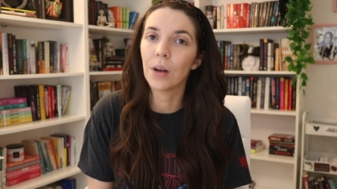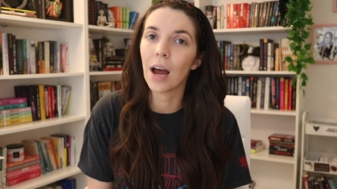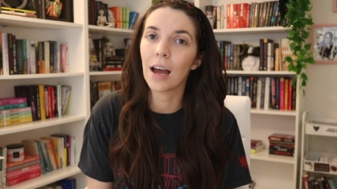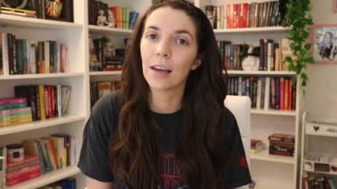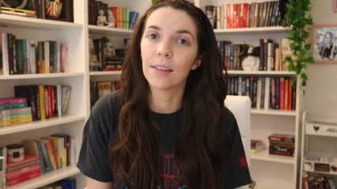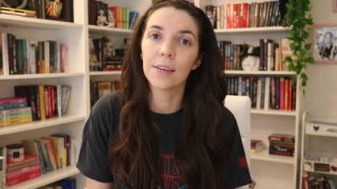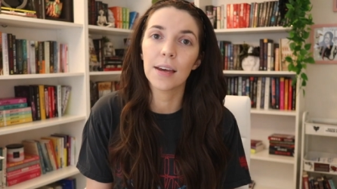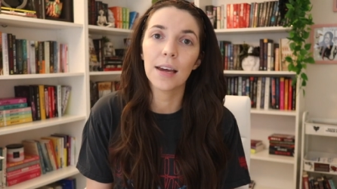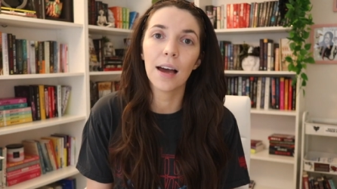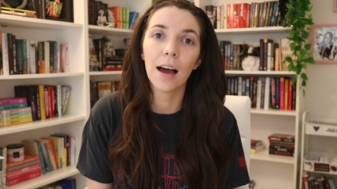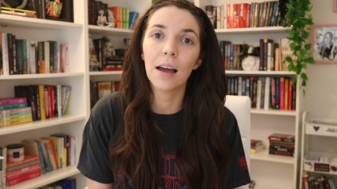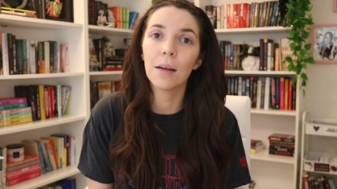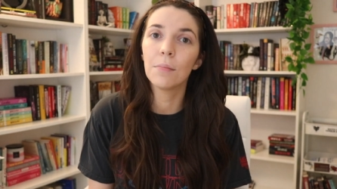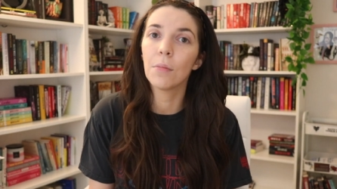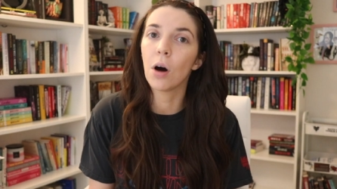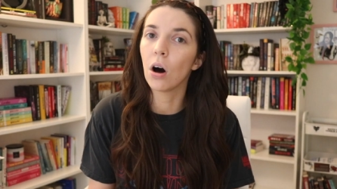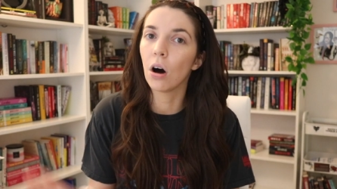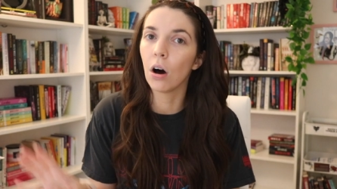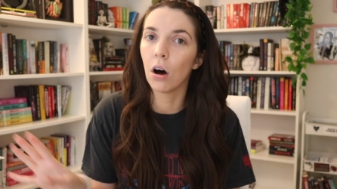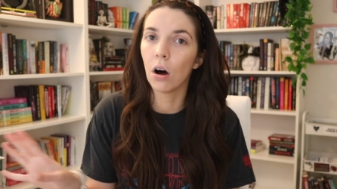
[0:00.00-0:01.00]
I think I'm
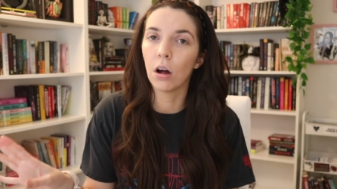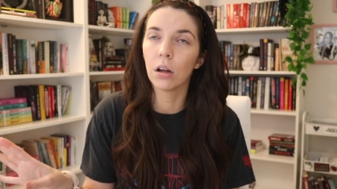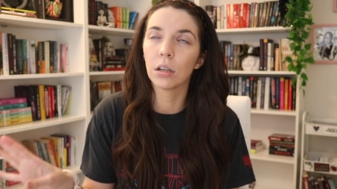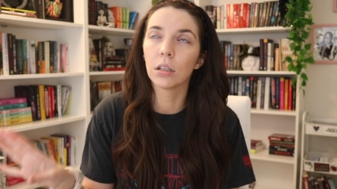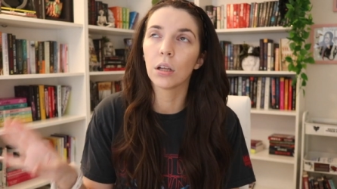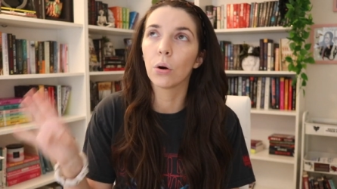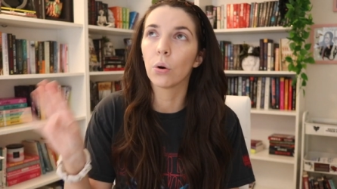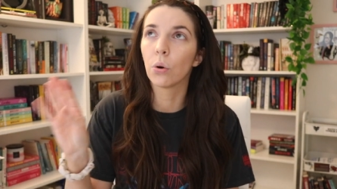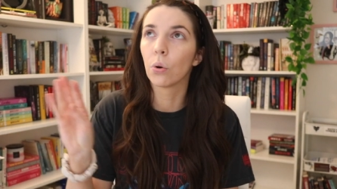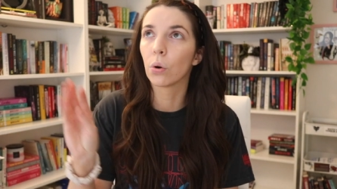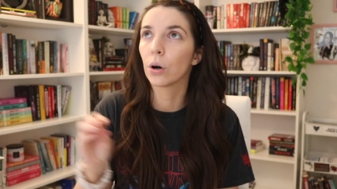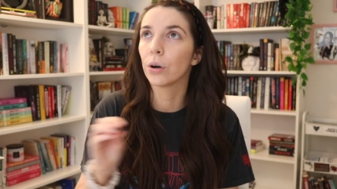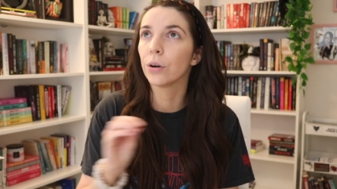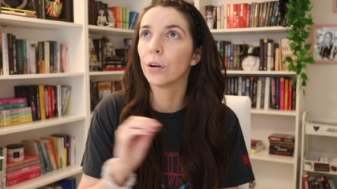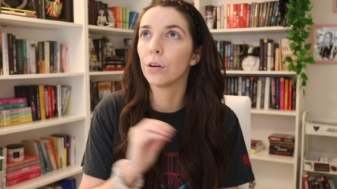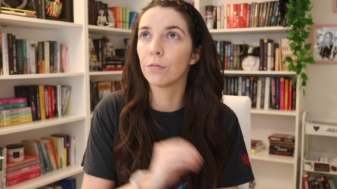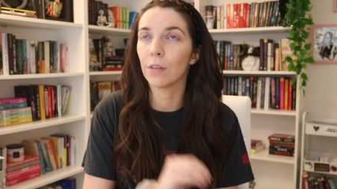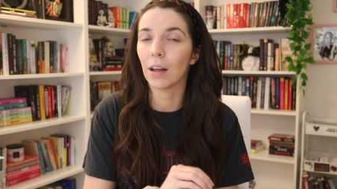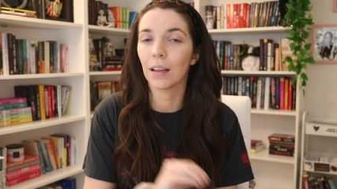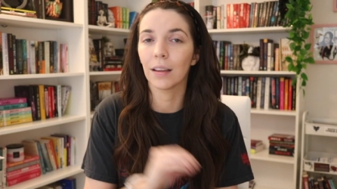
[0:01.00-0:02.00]
all horror
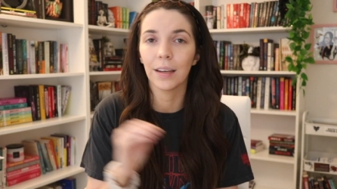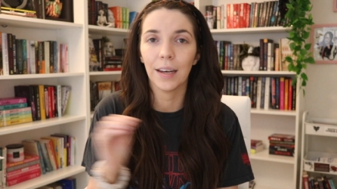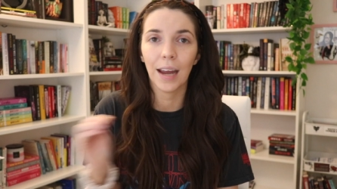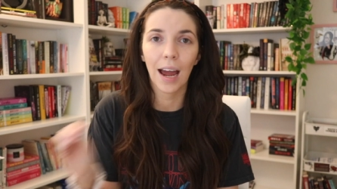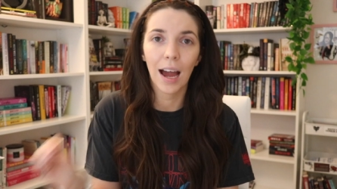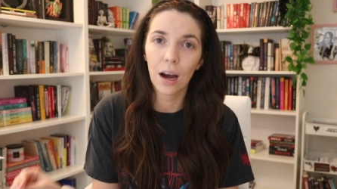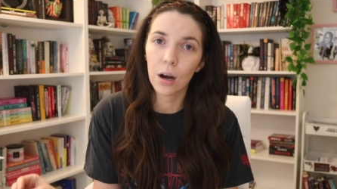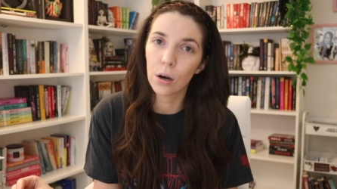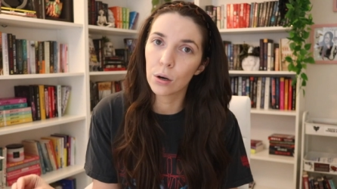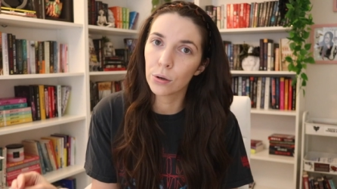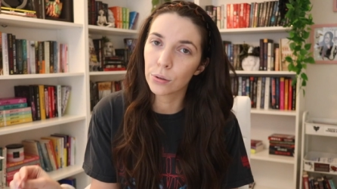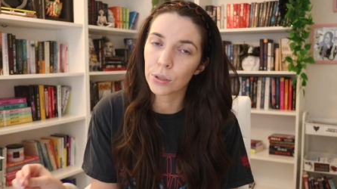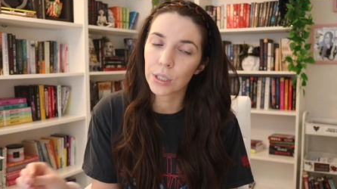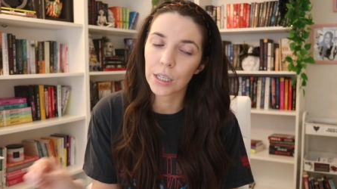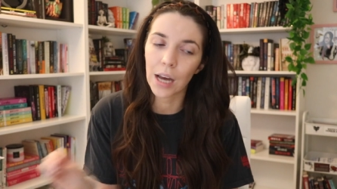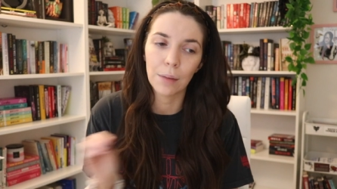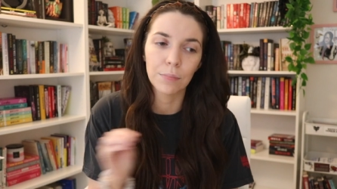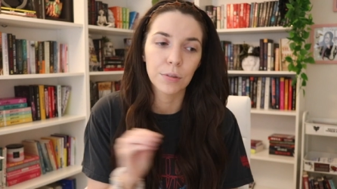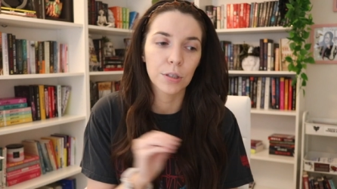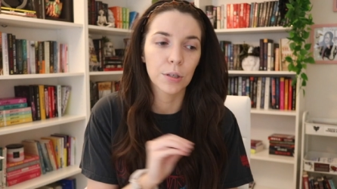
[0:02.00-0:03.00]
novella'd out.
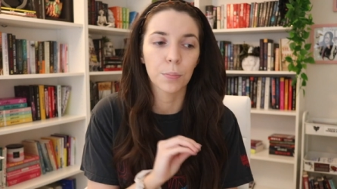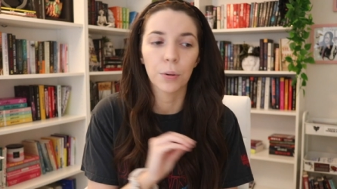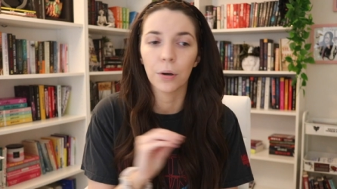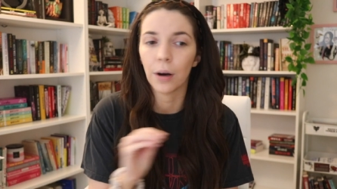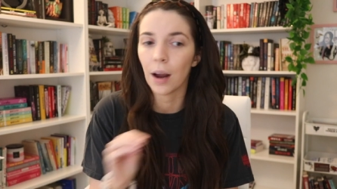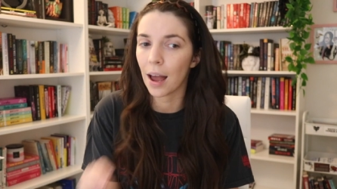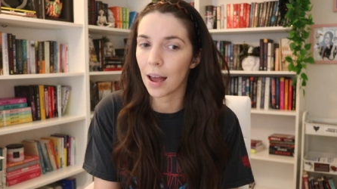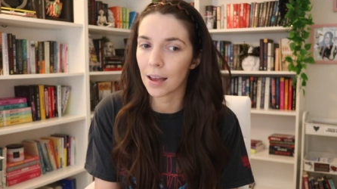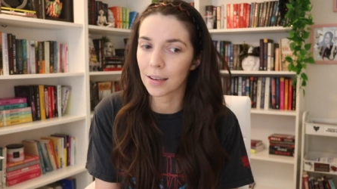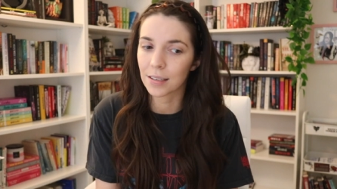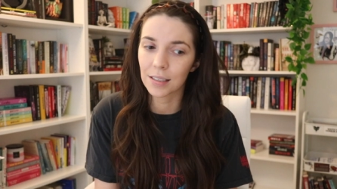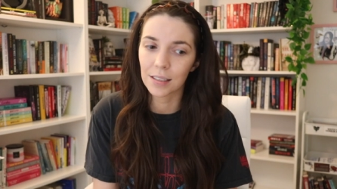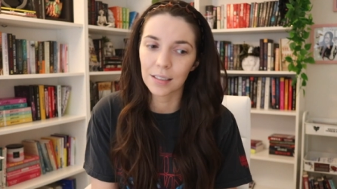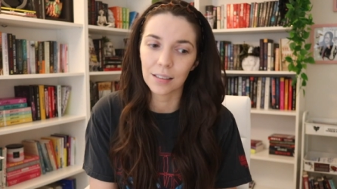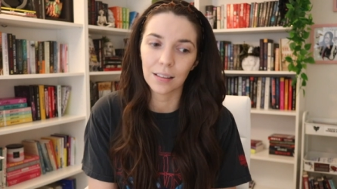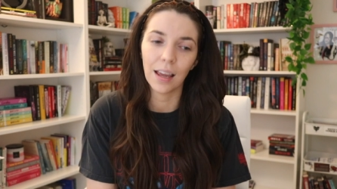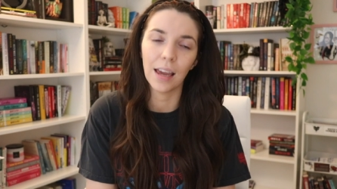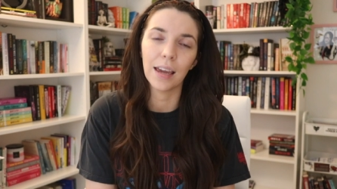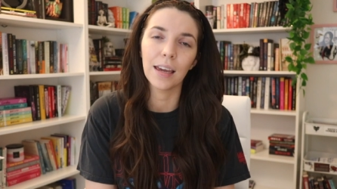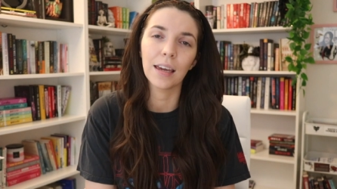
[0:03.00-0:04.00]
I'm depressed.
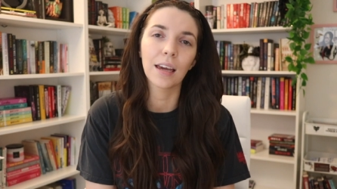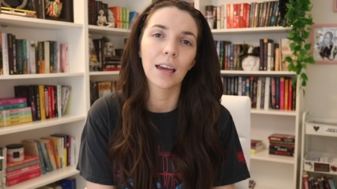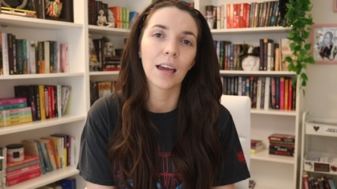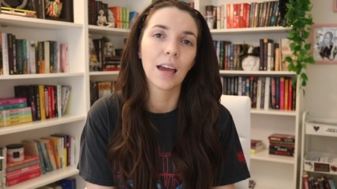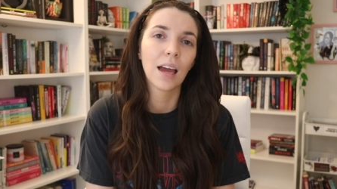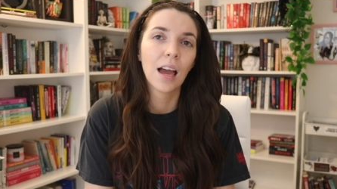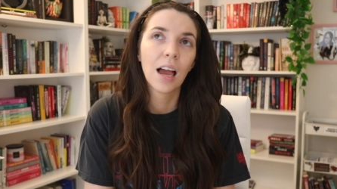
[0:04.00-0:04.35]
Like,